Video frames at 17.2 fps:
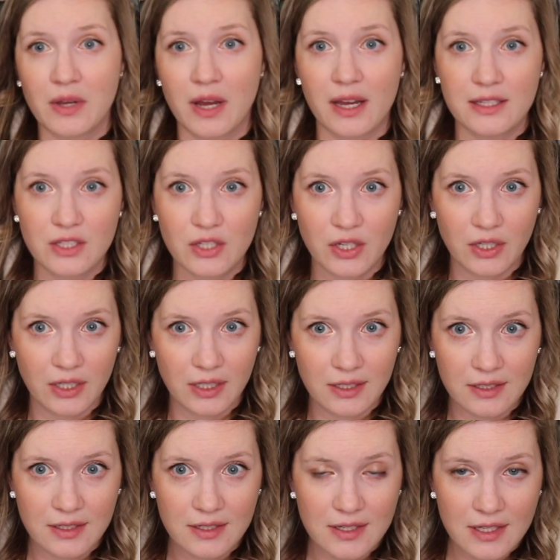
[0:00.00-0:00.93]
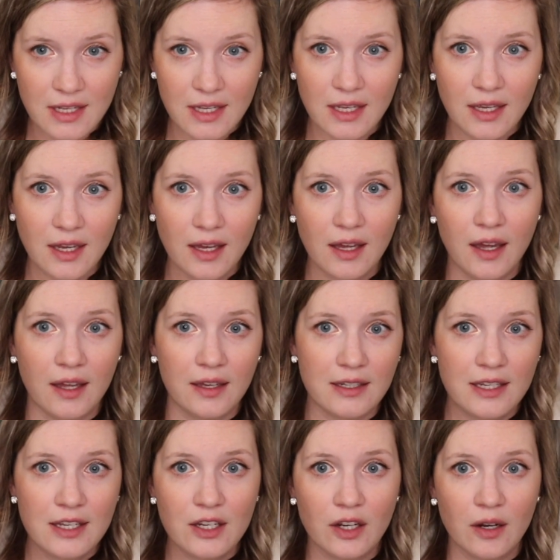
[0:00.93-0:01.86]
you guys could see and
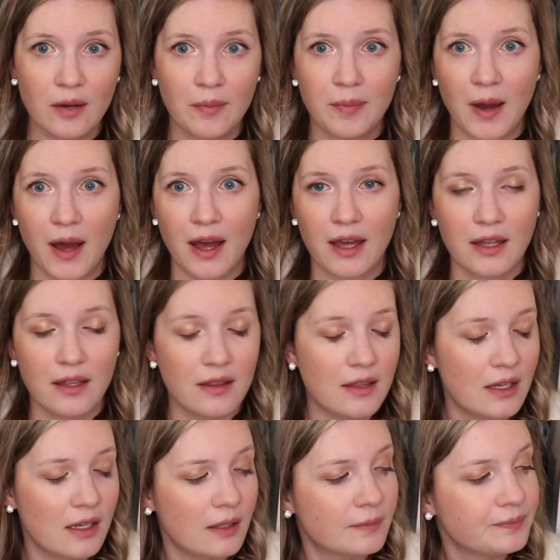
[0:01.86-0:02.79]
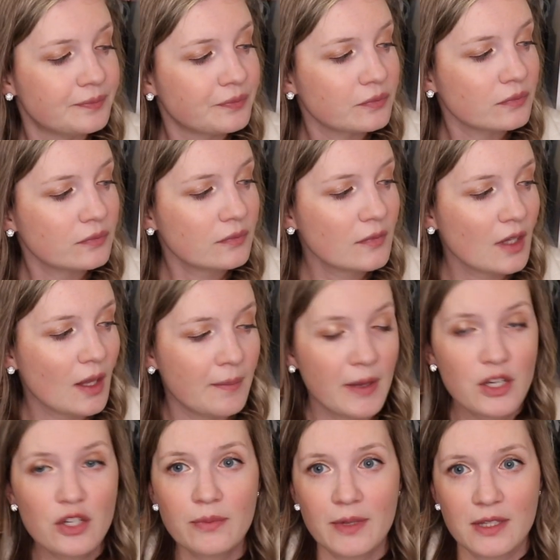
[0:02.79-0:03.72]
hear by the
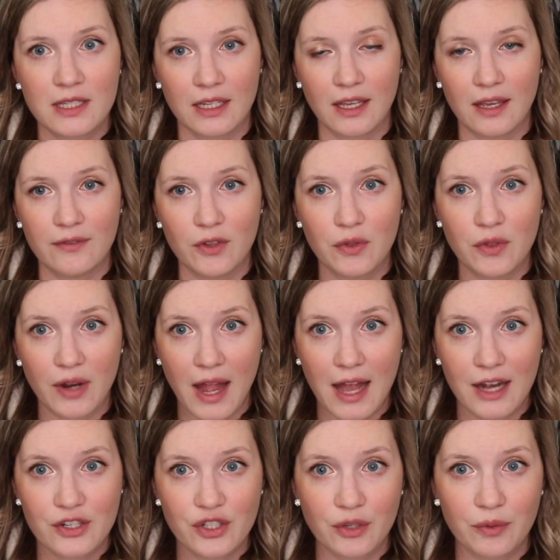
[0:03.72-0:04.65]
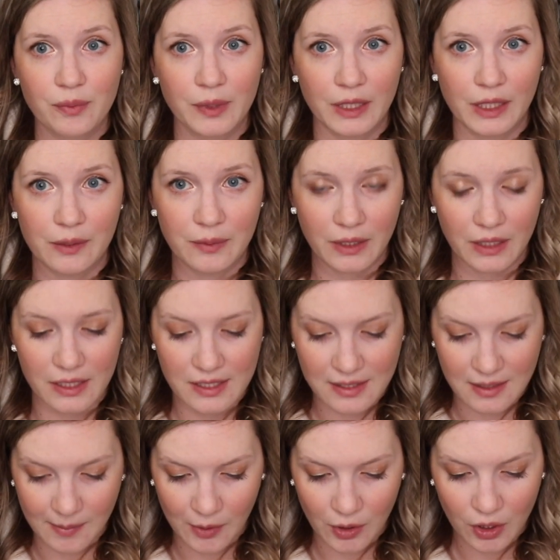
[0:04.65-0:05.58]
measurements I gave you, they're actually really, really
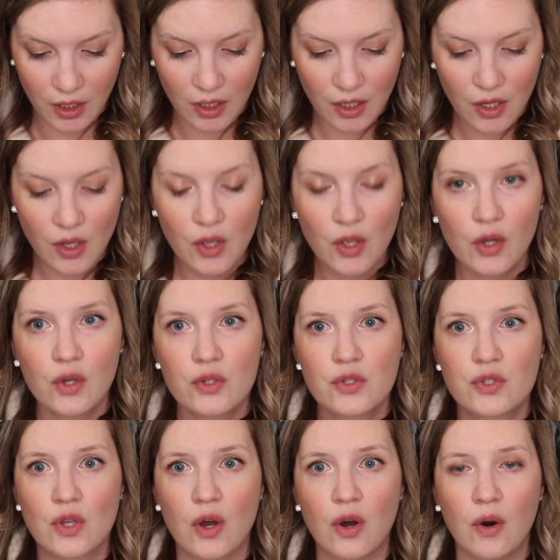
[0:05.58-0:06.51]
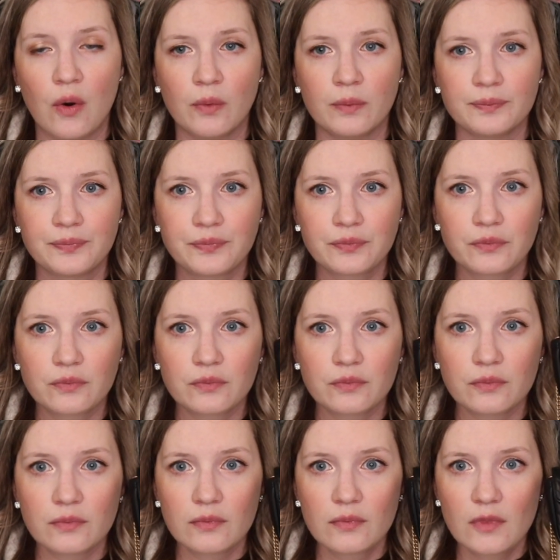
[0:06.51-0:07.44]
similar. So,
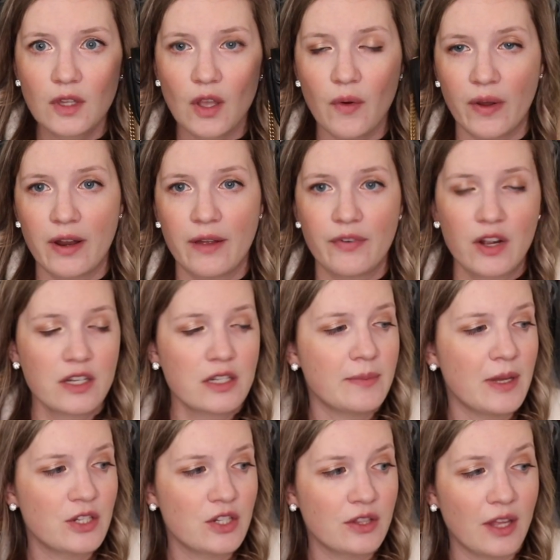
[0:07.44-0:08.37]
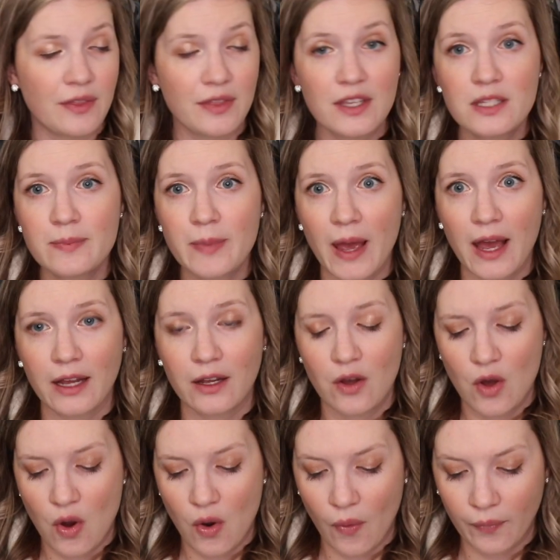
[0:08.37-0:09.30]
oh, and I forgot to mention that this bag
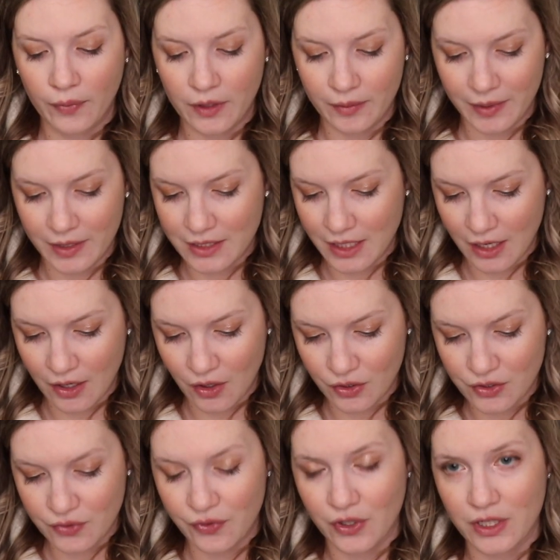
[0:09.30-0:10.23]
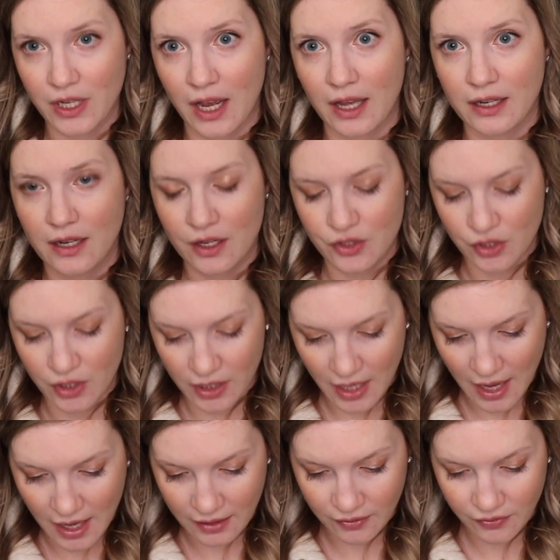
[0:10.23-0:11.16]
only retails for
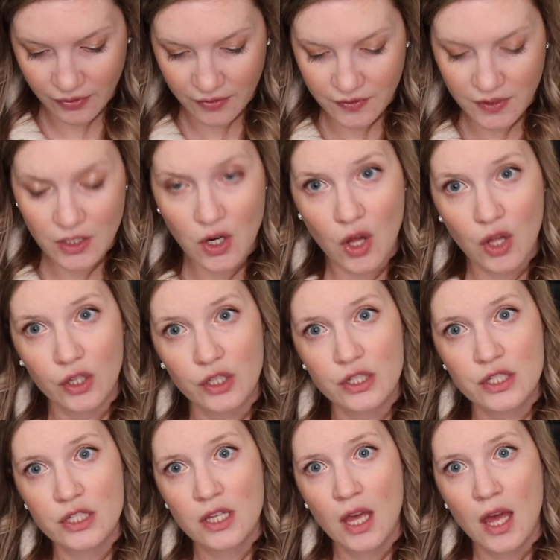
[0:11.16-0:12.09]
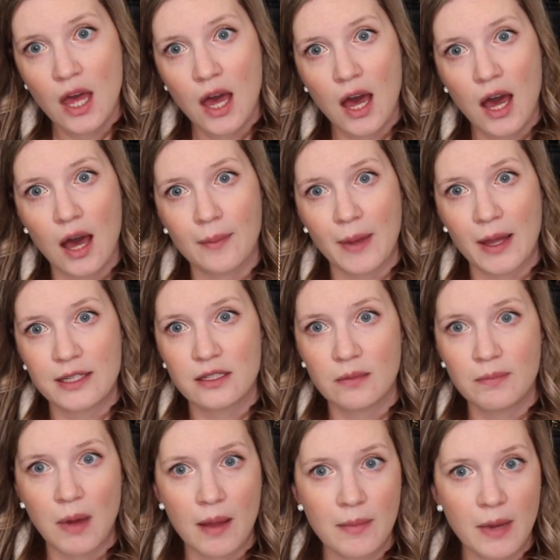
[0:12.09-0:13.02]
$950. I
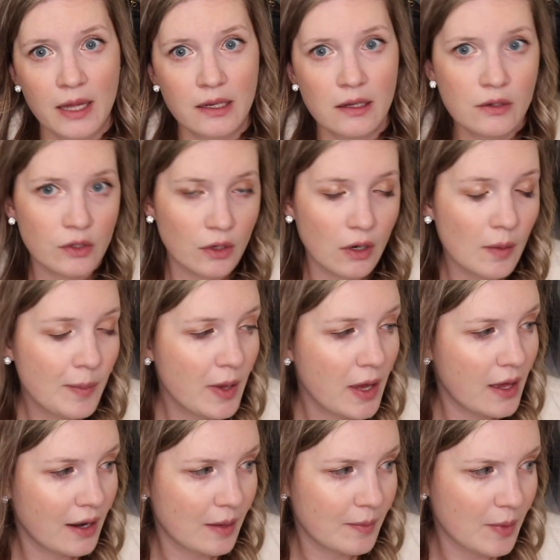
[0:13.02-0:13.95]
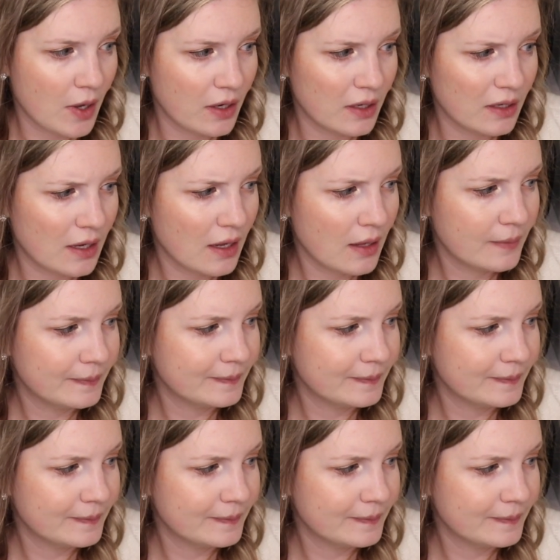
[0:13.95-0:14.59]
did buy mine in Europe, and I bought it a